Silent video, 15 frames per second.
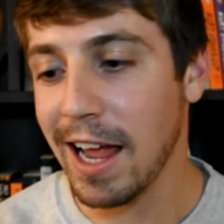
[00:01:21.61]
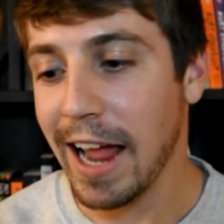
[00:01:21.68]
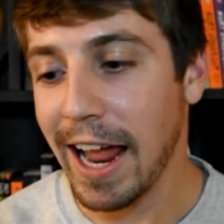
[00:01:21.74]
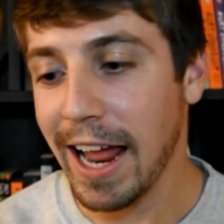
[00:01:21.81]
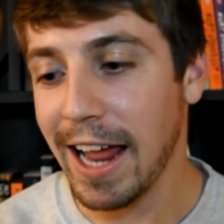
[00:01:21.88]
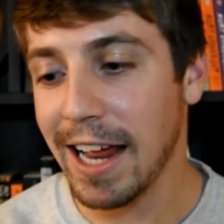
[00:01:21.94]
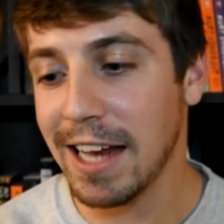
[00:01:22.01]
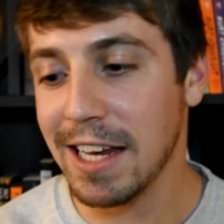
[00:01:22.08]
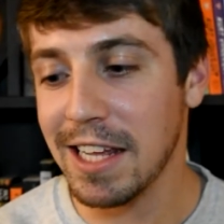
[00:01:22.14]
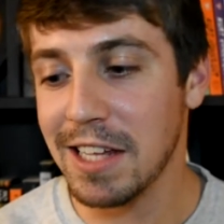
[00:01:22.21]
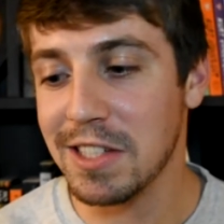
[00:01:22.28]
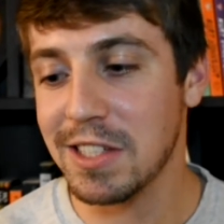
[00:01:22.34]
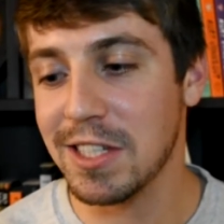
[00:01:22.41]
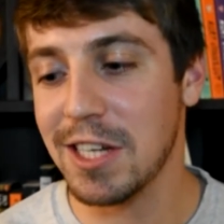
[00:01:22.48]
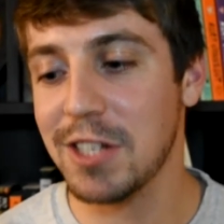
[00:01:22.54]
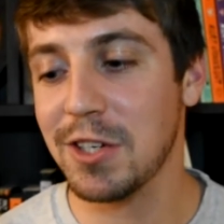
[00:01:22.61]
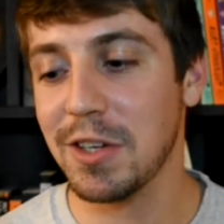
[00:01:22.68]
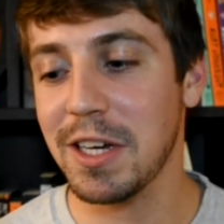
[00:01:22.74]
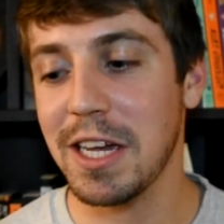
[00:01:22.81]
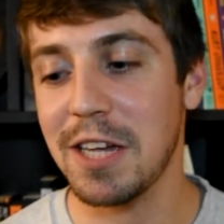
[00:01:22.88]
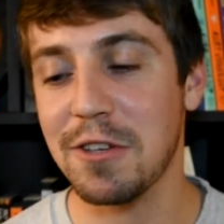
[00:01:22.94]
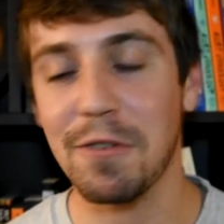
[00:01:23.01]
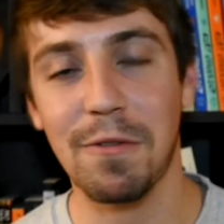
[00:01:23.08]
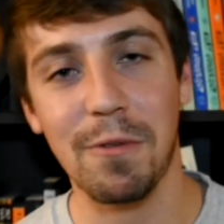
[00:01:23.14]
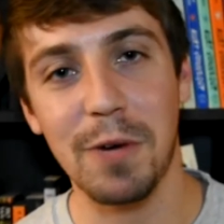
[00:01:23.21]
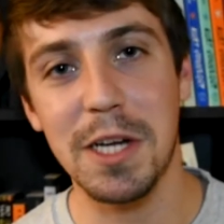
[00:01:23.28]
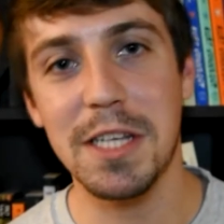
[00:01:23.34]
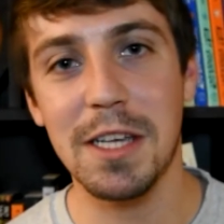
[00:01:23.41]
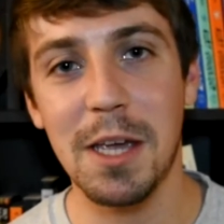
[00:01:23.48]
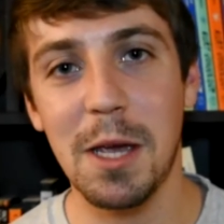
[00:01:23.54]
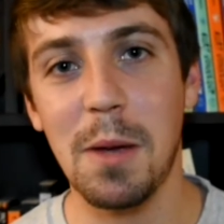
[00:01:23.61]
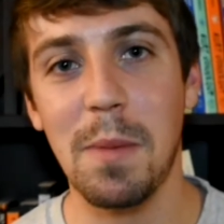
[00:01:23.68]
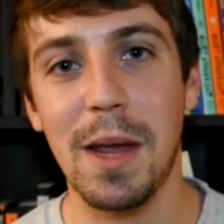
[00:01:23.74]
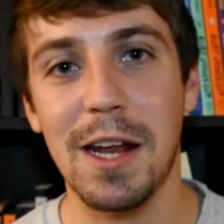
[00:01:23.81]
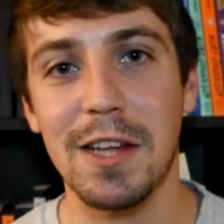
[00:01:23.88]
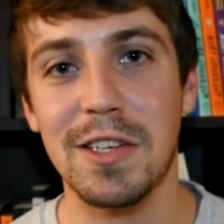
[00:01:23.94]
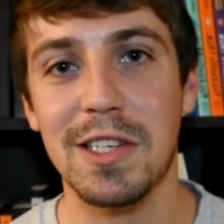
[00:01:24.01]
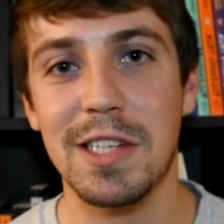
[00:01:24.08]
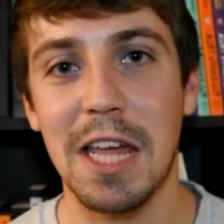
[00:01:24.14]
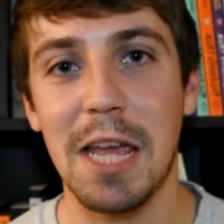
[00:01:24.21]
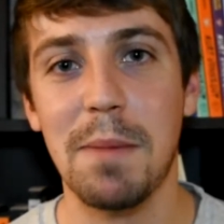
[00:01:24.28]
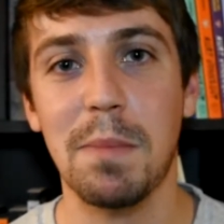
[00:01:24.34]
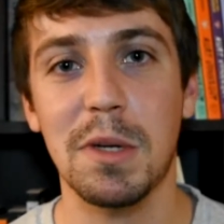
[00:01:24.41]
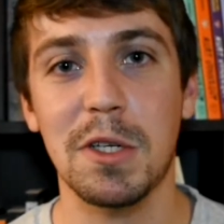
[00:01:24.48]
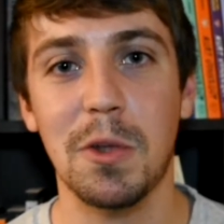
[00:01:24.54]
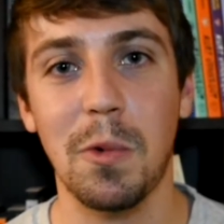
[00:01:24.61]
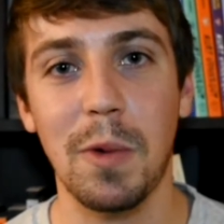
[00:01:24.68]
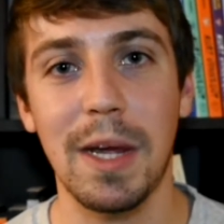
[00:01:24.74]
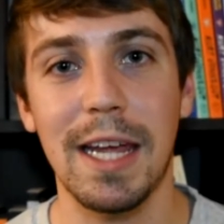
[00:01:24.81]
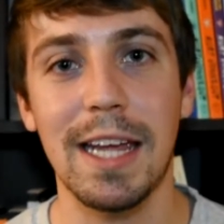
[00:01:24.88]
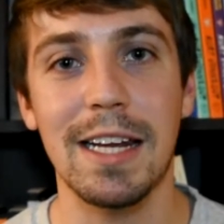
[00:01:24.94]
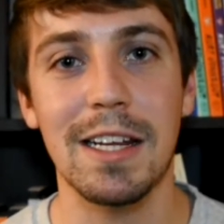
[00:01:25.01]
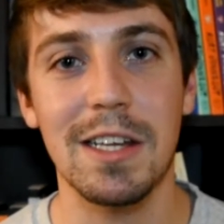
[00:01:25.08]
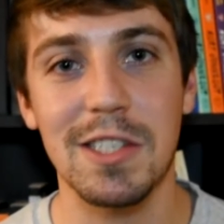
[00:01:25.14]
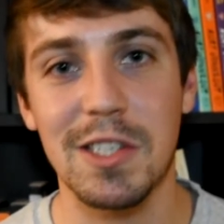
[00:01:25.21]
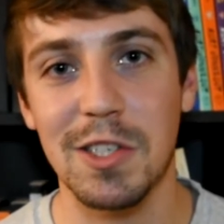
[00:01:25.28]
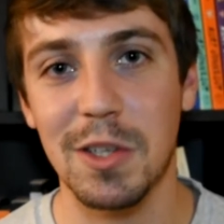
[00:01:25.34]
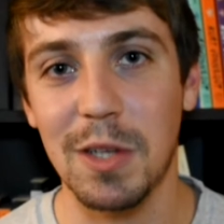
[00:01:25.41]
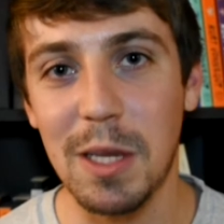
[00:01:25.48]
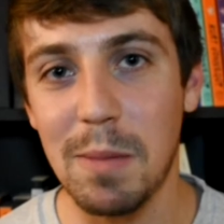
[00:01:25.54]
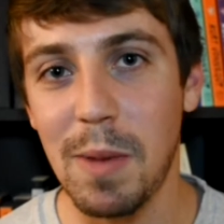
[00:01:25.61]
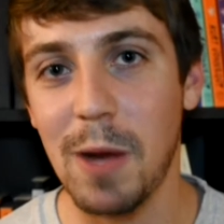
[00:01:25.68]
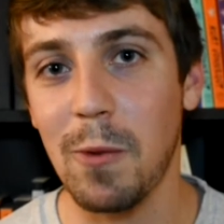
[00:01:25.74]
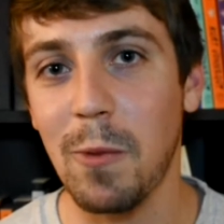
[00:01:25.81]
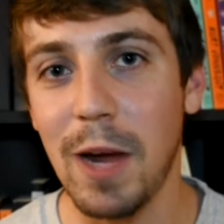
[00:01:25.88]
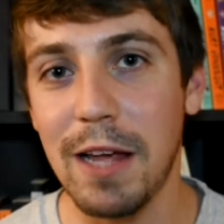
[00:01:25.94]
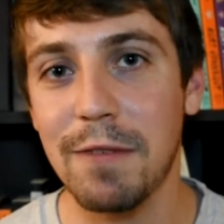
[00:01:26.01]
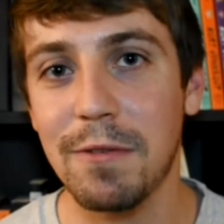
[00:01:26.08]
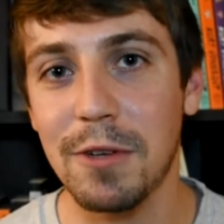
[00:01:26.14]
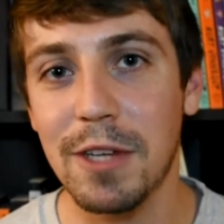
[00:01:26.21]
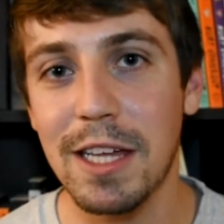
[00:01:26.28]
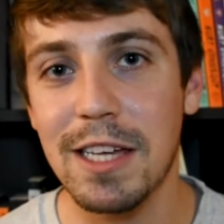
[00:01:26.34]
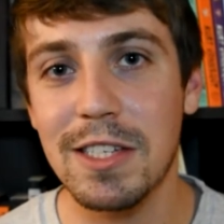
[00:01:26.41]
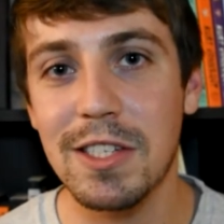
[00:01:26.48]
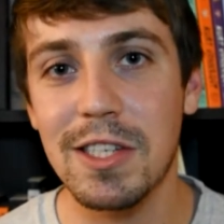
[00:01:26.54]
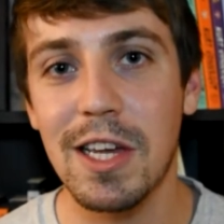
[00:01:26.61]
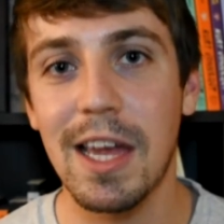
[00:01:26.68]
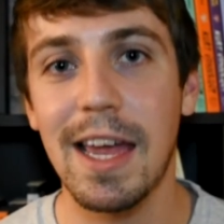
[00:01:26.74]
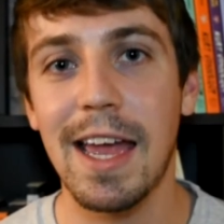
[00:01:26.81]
and he essentially is freezing him in a state between sleep and wakefulness,